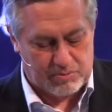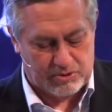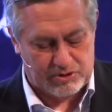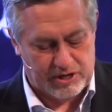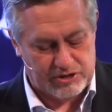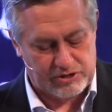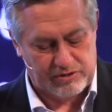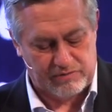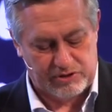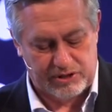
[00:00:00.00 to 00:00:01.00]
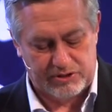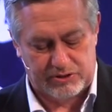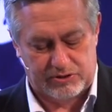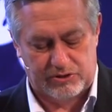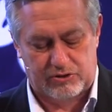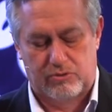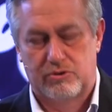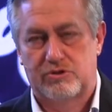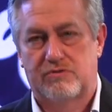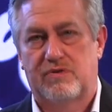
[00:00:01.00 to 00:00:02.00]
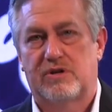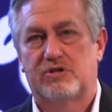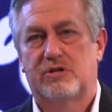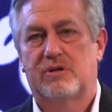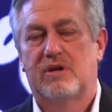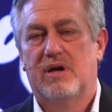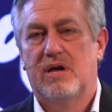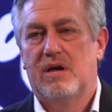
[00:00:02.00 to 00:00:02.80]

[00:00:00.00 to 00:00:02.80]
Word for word: procession of Jesus' crucifixion